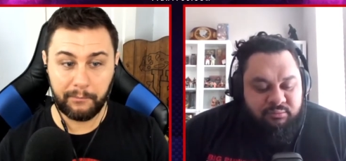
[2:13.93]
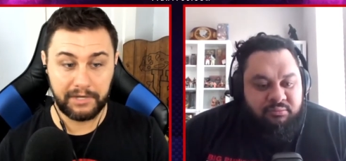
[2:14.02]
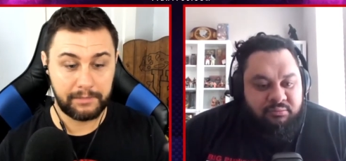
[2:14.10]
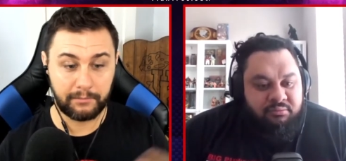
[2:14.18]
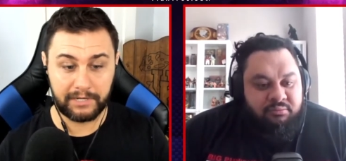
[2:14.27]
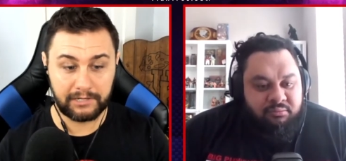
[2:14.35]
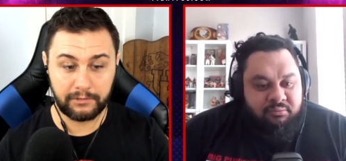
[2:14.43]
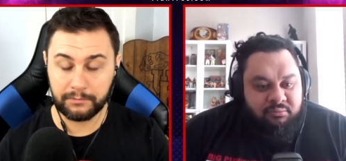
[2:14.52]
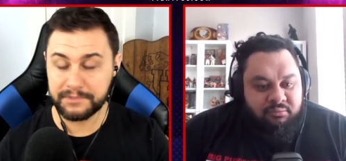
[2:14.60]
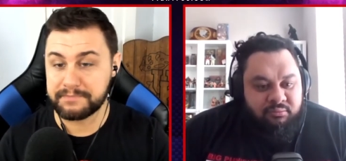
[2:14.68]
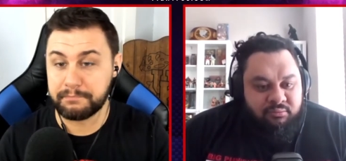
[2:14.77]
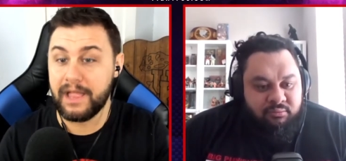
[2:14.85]
Speaker 1: William Regal
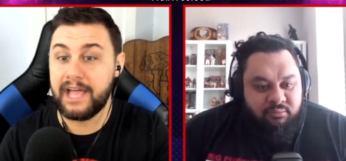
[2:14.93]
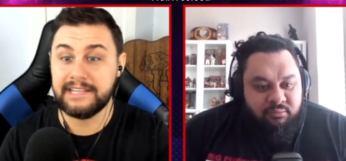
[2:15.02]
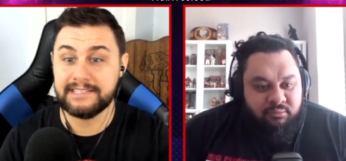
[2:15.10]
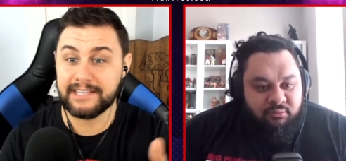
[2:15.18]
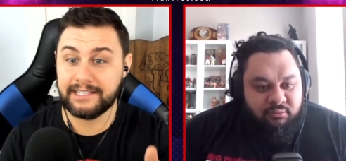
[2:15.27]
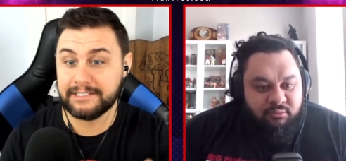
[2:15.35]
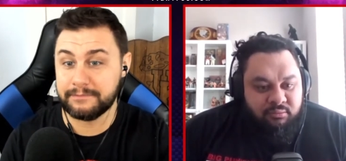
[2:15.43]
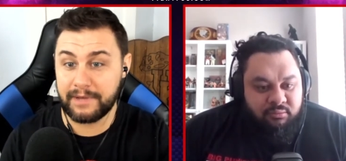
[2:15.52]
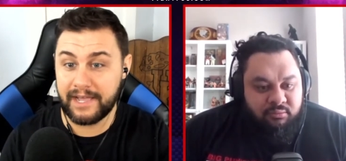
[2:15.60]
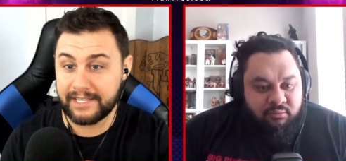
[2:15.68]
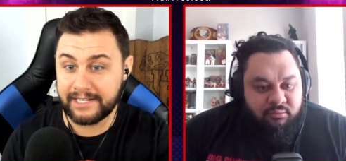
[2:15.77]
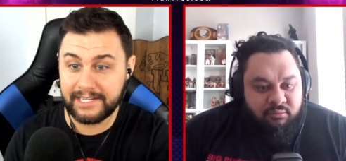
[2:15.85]
was blindsided by
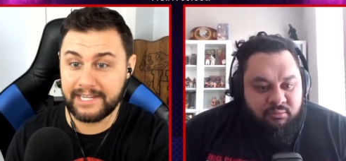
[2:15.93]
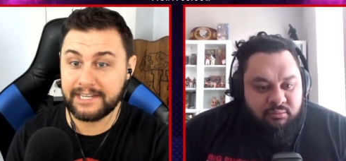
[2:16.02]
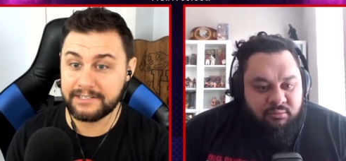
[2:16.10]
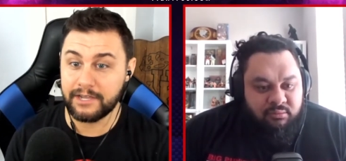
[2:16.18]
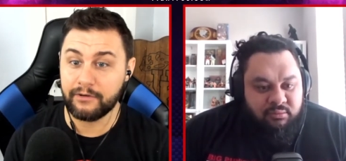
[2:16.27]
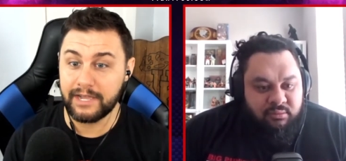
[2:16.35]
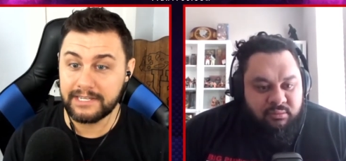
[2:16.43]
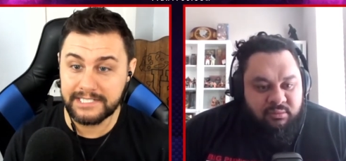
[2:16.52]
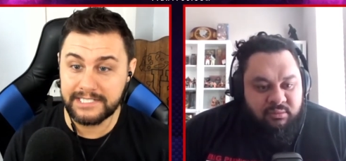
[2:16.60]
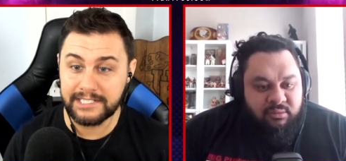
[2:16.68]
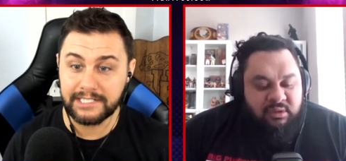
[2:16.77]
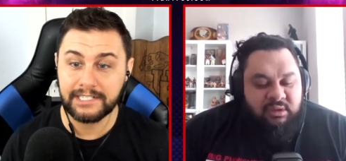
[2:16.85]
it. He had no
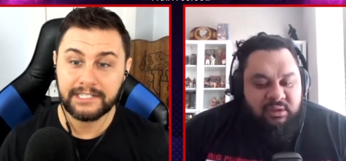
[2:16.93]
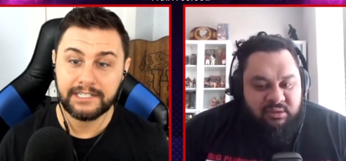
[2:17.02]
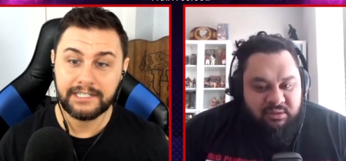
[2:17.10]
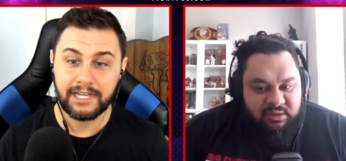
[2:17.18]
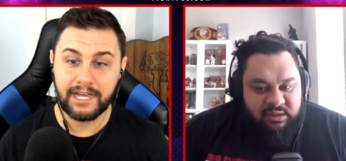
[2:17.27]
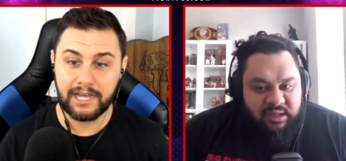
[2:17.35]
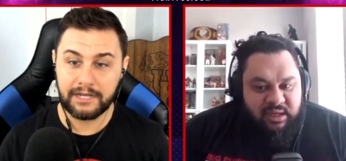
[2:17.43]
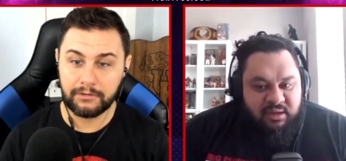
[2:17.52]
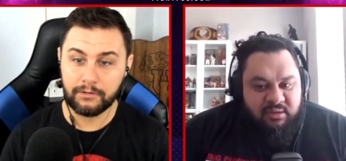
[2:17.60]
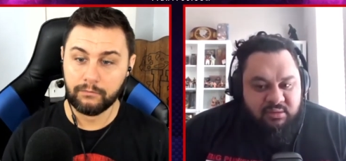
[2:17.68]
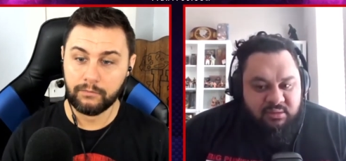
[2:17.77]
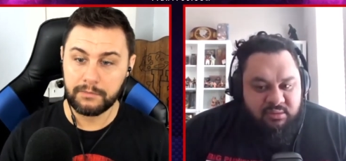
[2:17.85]
idea. Uh, yeah.
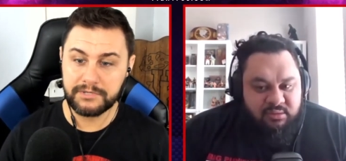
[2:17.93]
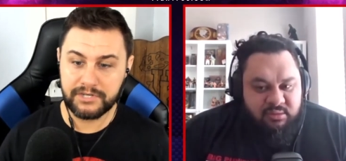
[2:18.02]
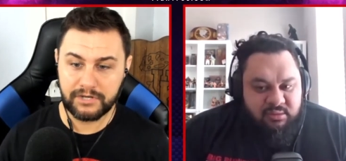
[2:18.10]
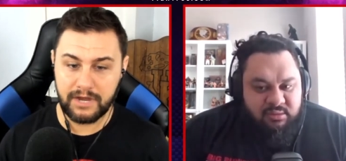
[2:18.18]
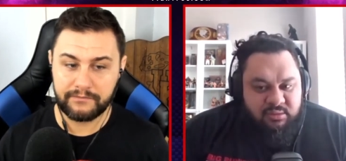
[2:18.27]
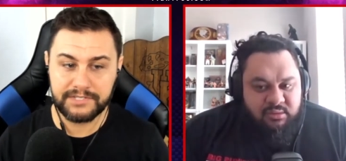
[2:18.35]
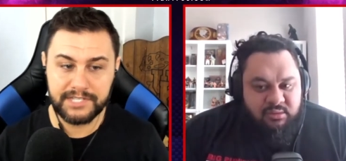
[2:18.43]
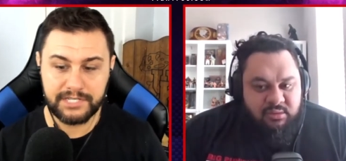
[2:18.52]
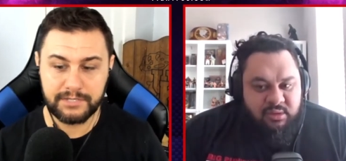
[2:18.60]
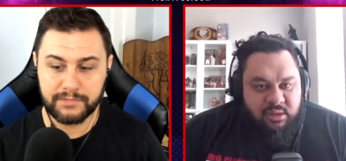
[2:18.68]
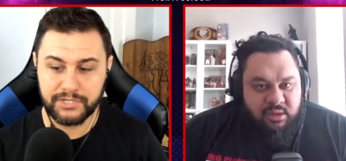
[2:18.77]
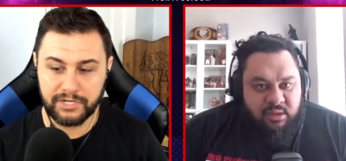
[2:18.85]
what was your
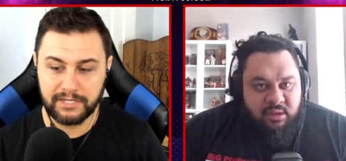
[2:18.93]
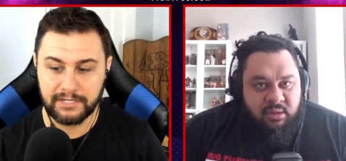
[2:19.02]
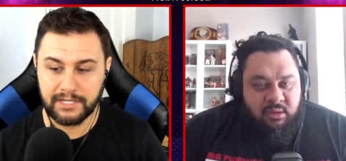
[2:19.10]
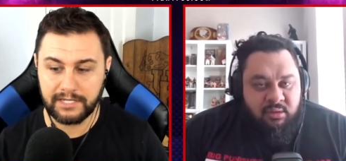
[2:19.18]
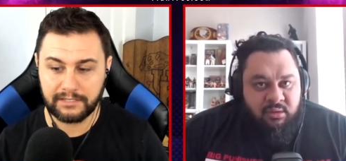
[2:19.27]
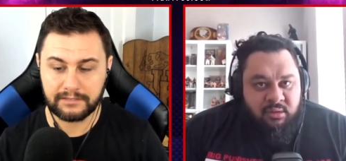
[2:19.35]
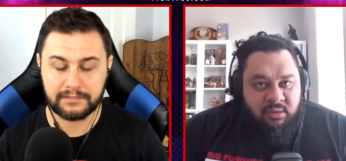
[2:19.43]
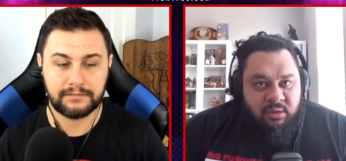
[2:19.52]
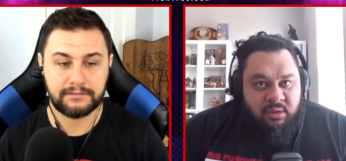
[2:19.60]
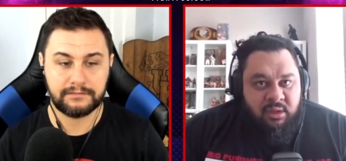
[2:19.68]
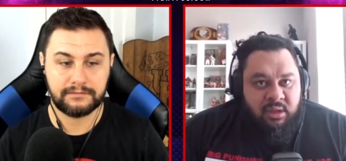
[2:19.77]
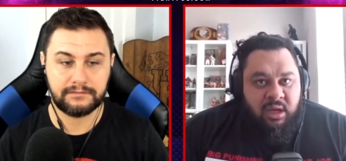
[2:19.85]
conversation with Shawn like?
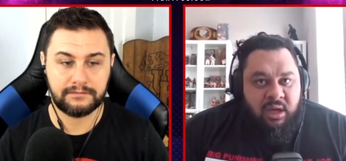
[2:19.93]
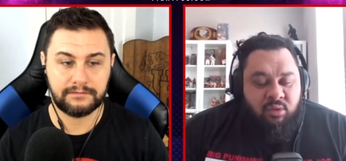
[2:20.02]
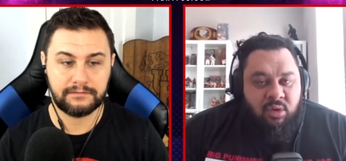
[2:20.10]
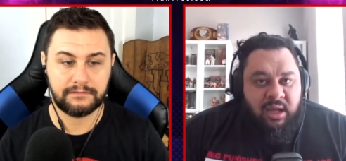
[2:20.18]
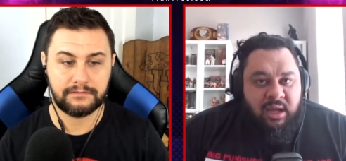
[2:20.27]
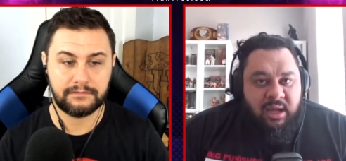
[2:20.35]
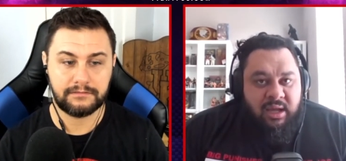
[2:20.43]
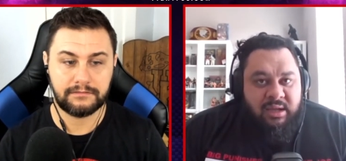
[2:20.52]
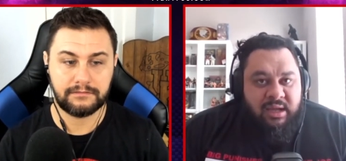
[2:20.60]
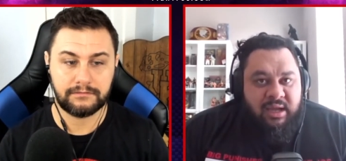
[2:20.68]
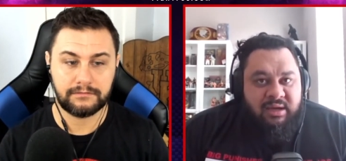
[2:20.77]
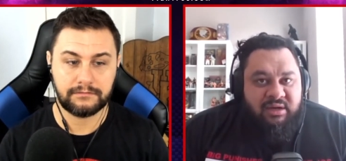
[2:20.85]
Speaker 2: Uh, well, I,
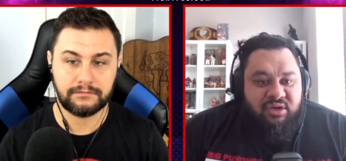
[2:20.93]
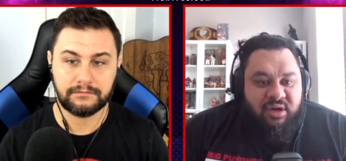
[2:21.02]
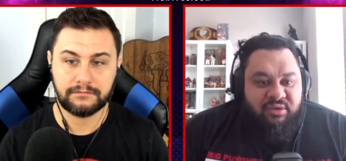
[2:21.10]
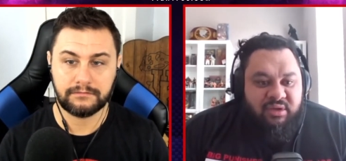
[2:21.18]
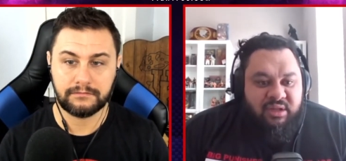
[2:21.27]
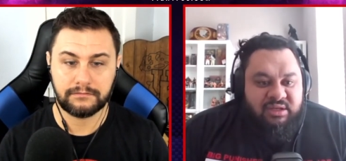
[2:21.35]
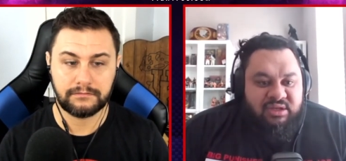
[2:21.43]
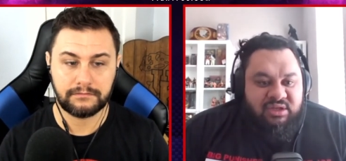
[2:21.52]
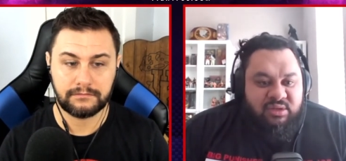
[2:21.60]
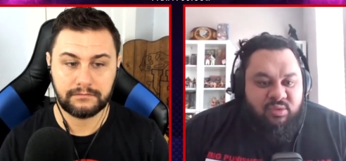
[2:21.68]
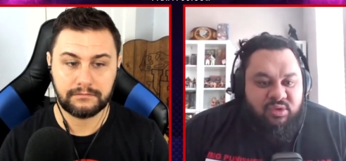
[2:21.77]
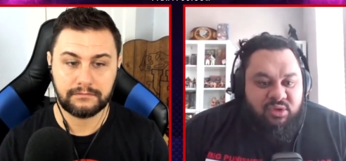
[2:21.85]
I, had a great
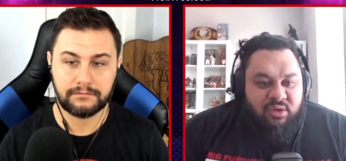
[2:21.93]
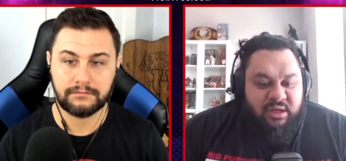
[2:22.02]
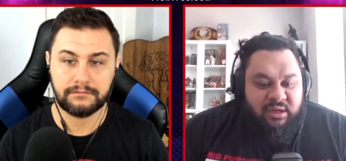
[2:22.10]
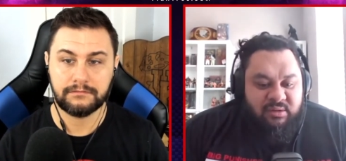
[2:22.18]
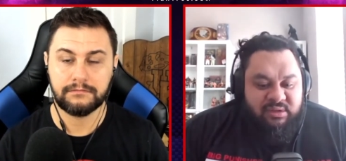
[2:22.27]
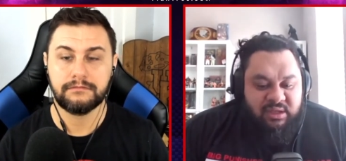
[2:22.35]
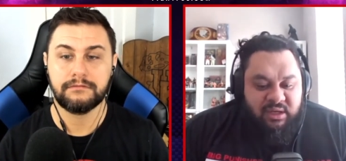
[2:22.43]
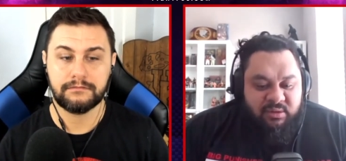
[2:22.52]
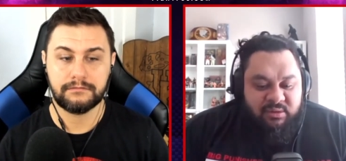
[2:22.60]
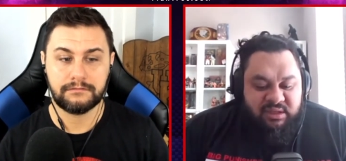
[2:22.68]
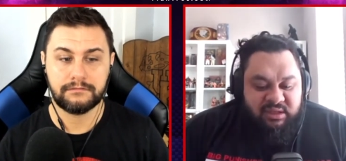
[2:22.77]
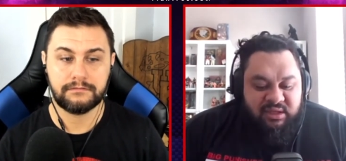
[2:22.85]
relationship with Shawn. I was I
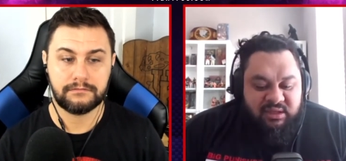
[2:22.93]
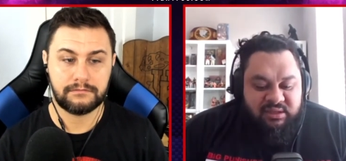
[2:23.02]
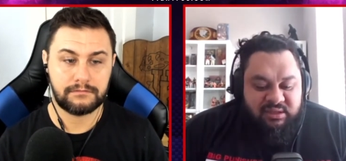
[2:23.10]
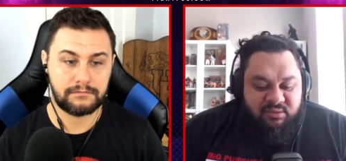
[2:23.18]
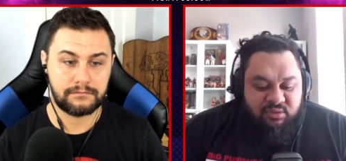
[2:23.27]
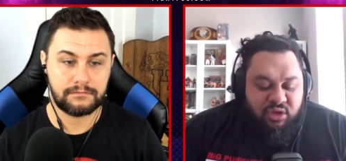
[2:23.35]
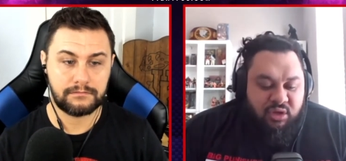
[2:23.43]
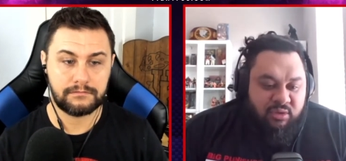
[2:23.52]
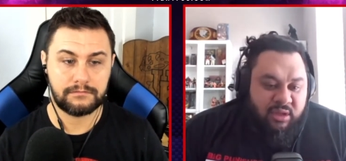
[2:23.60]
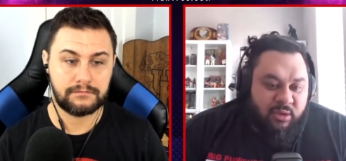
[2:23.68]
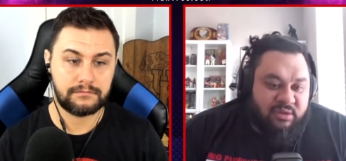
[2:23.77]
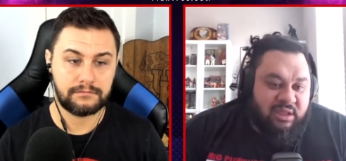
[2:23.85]
was in his, you know,
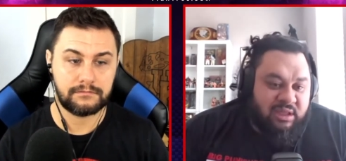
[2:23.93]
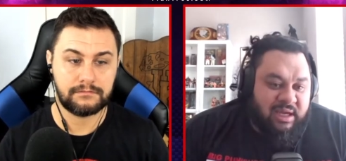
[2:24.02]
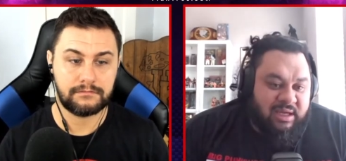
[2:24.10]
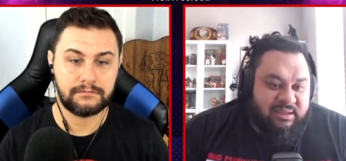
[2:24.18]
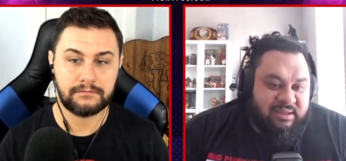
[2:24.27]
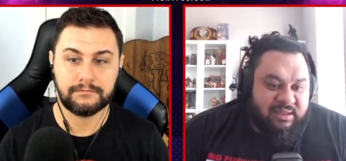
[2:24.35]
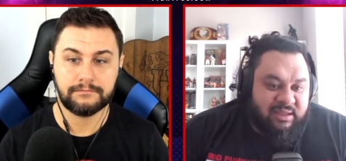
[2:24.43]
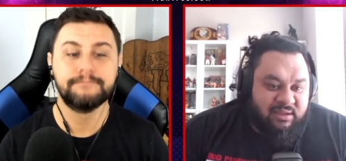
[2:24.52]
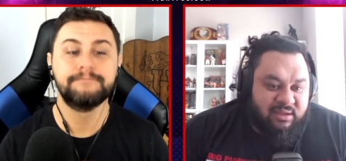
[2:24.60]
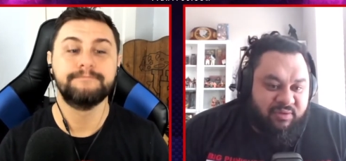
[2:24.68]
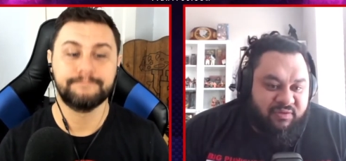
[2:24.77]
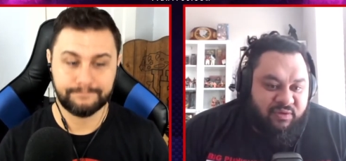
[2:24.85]
there was classes at
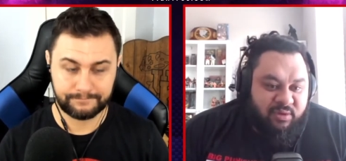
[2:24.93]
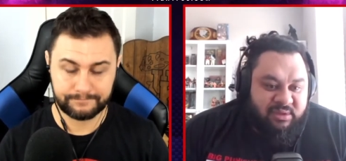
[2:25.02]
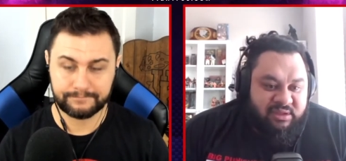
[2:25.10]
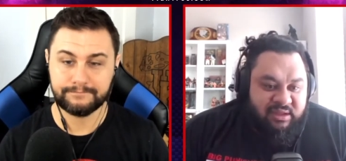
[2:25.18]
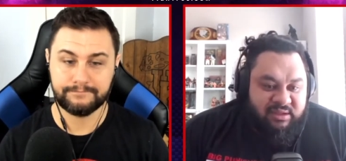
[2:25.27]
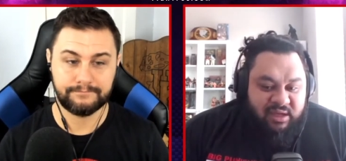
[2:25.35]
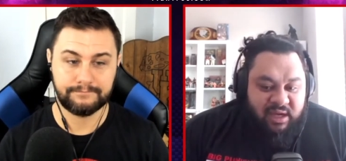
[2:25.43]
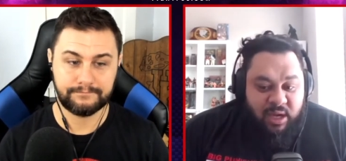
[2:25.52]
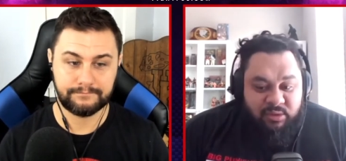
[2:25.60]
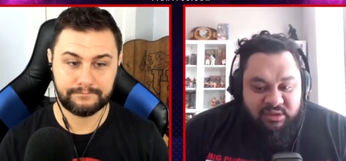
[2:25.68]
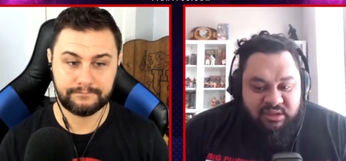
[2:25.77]
the performance center. I was